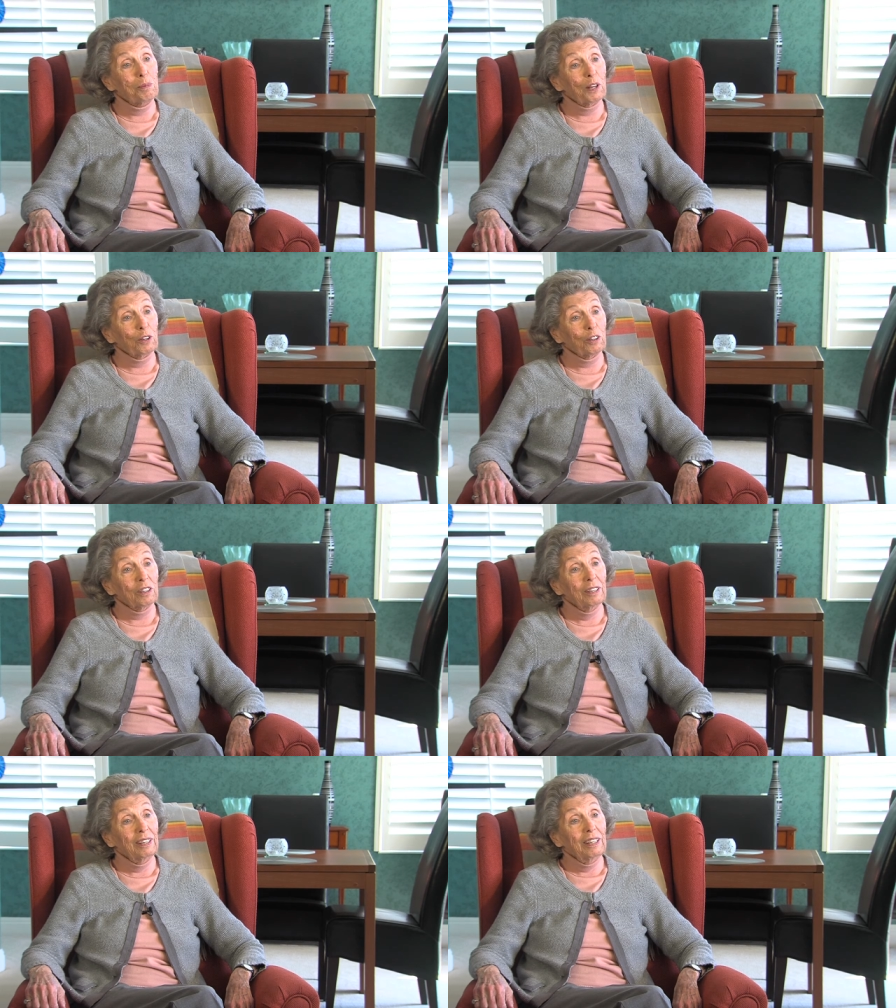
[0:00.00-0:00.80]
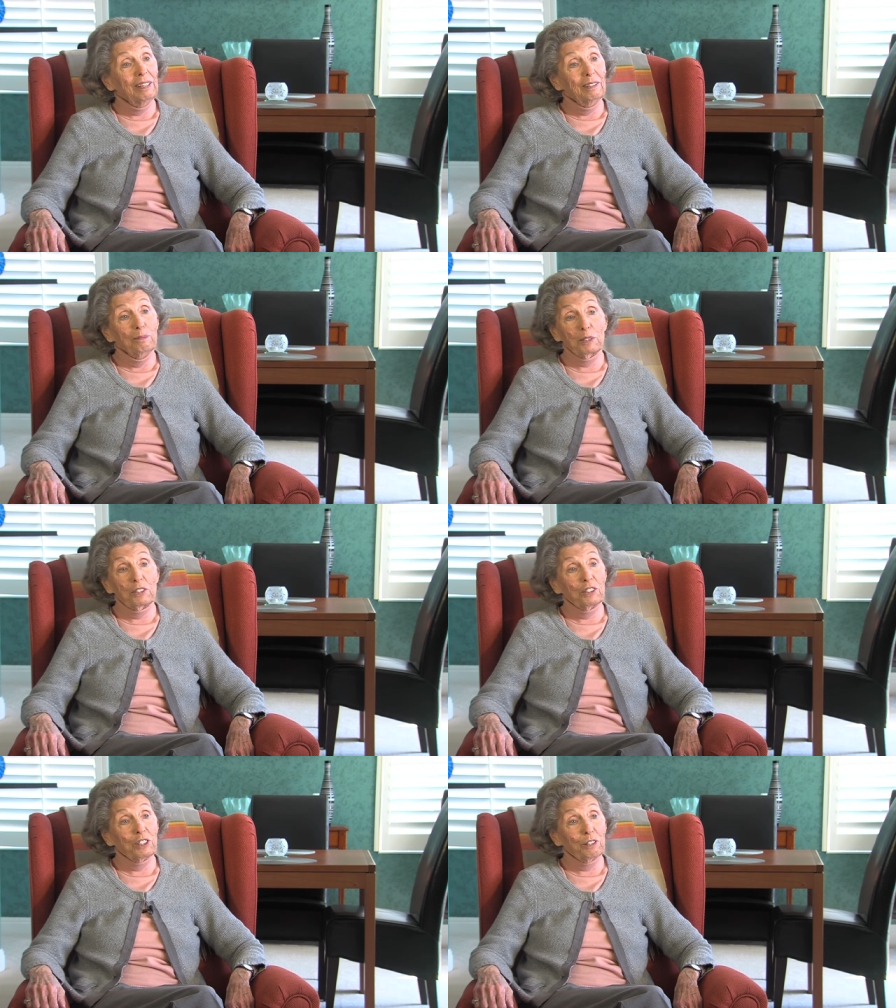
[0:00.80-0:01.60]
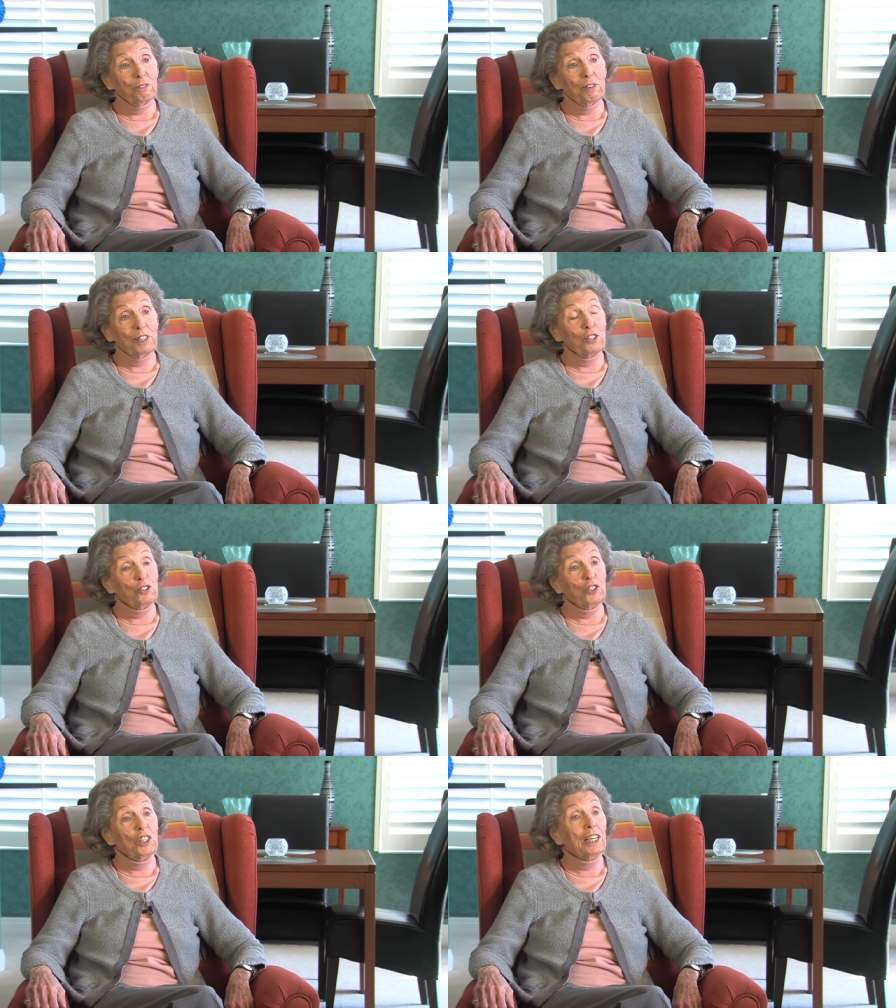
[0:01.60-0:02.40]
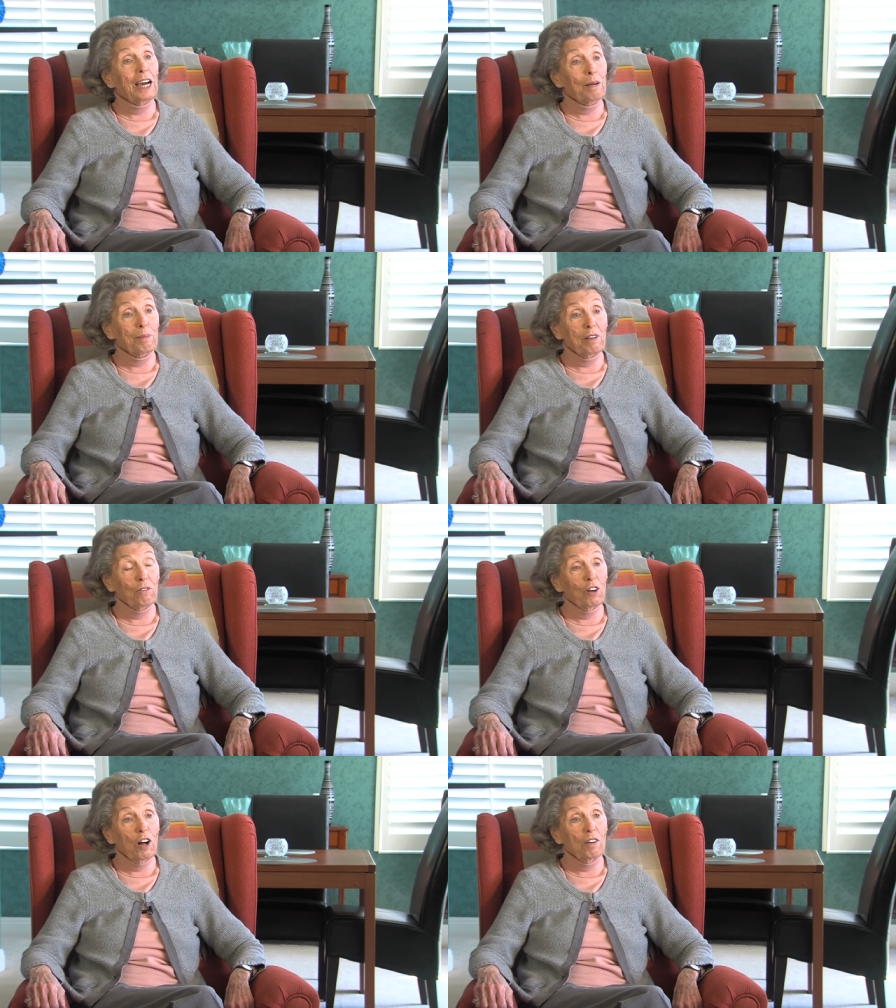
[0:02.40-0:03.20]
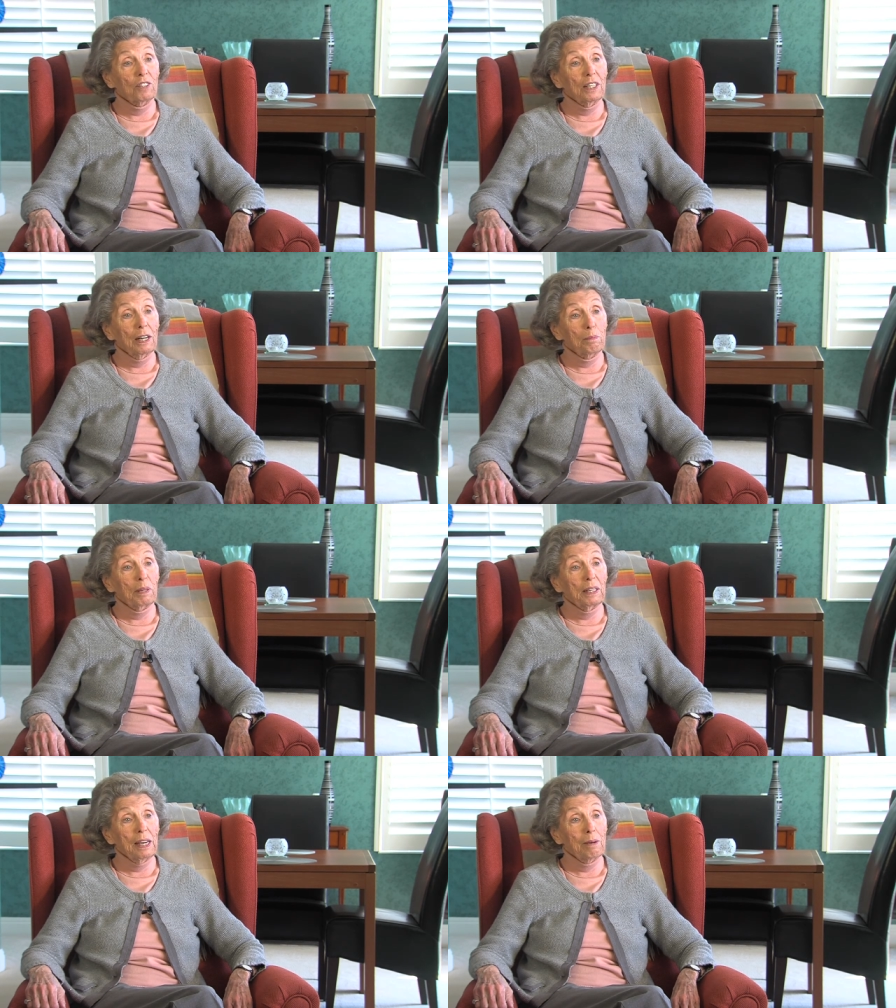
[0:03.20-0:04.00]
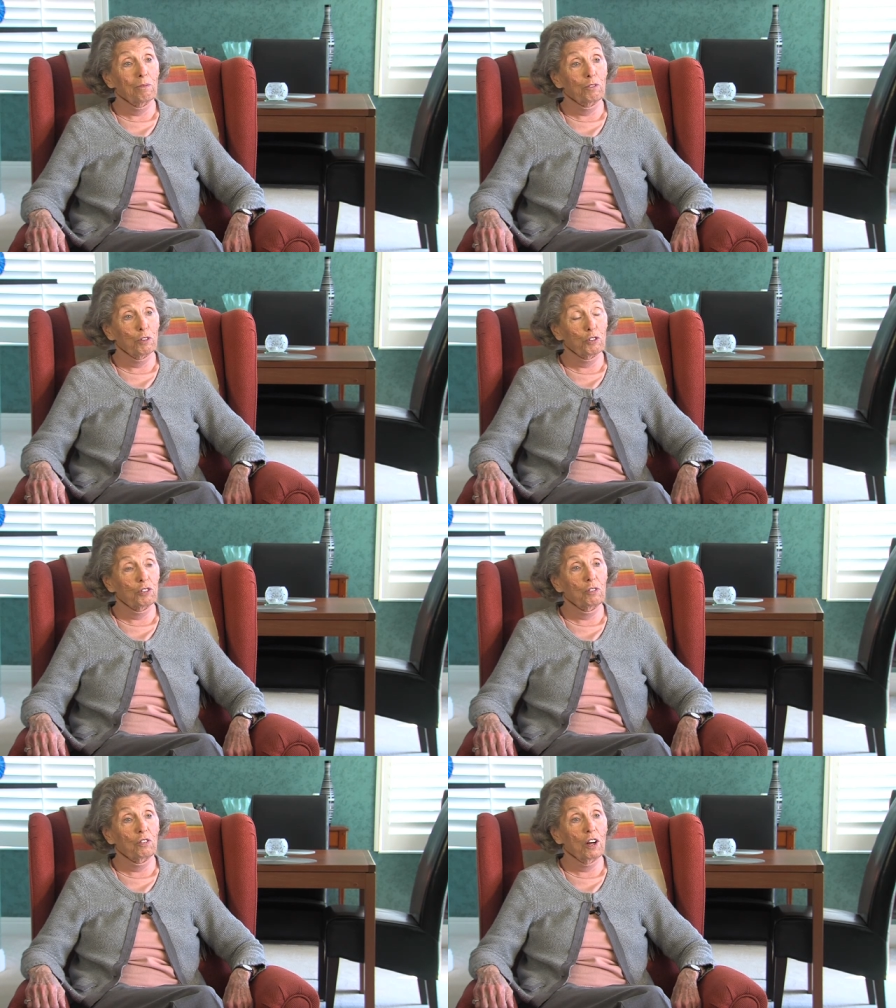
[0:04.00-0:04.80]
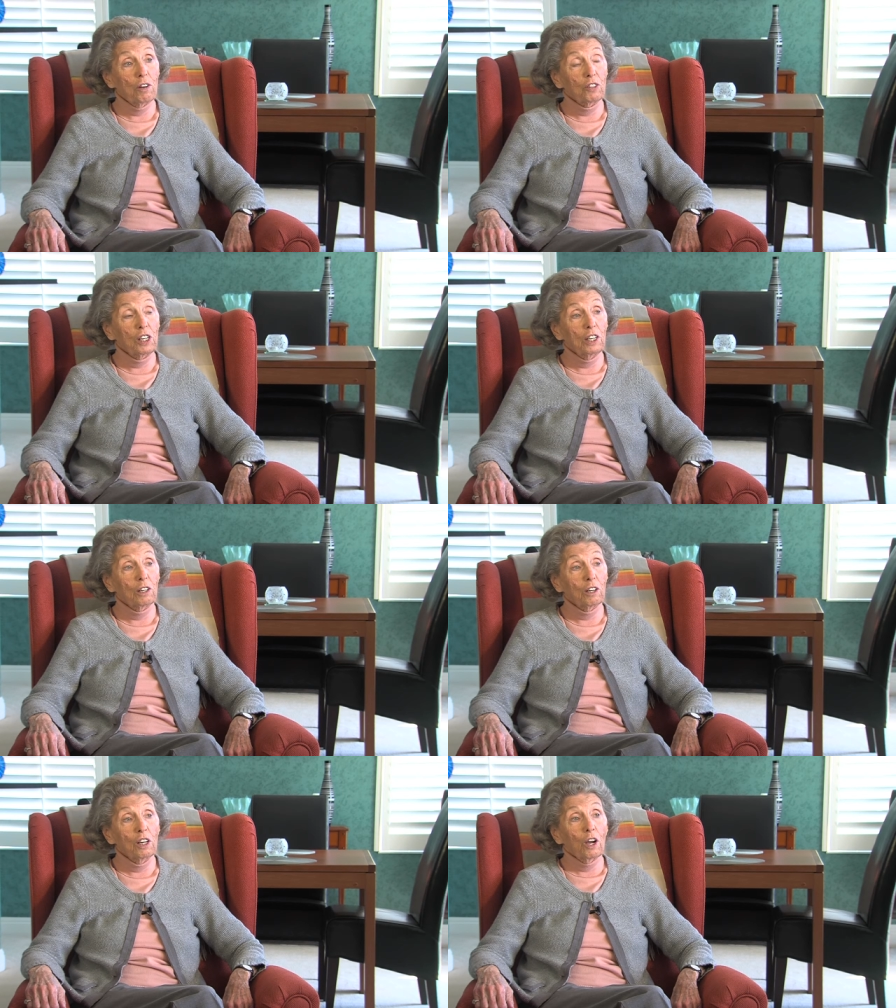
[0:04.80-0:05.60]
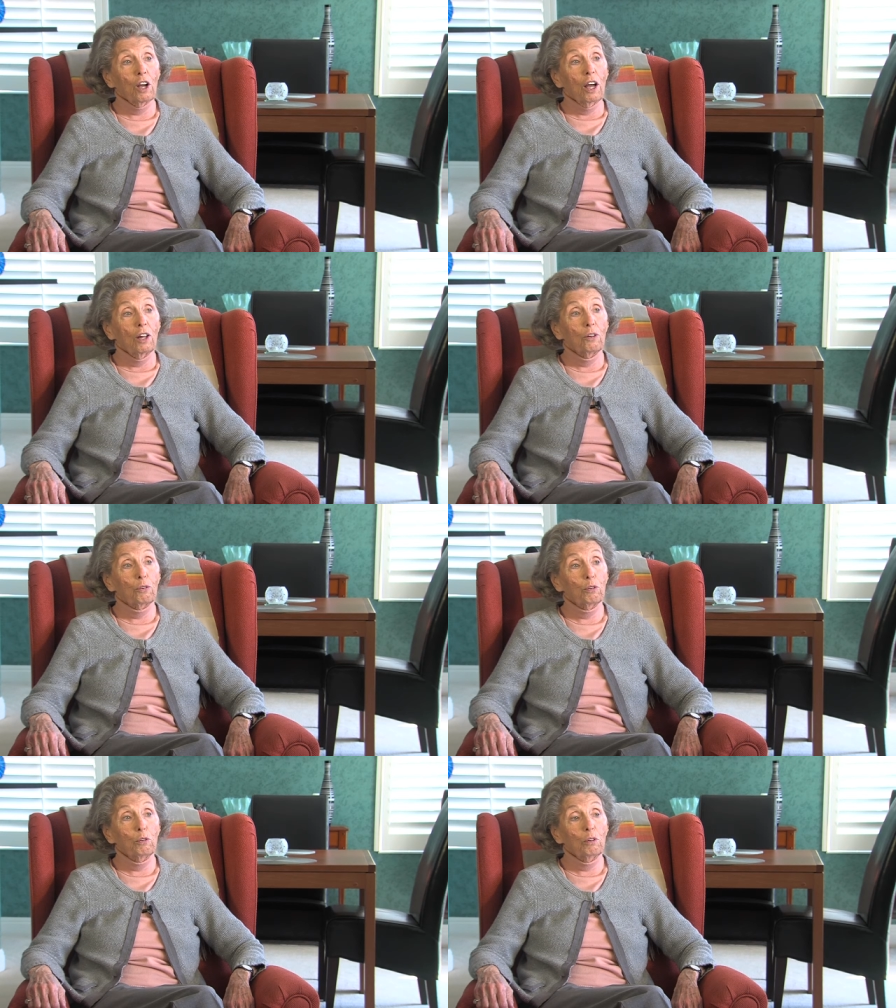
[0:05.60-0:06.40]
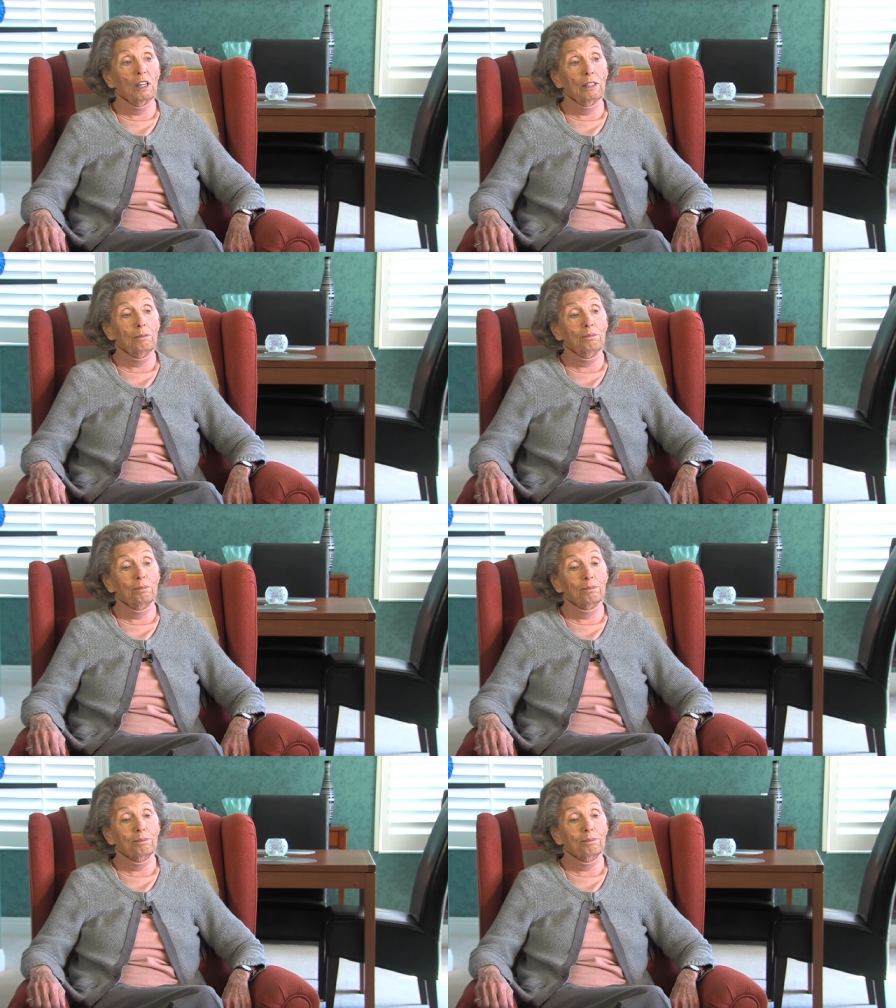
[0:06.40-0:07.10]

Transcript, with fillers: mother, was a dear friend, and she got me involved, and I became first involved here through um,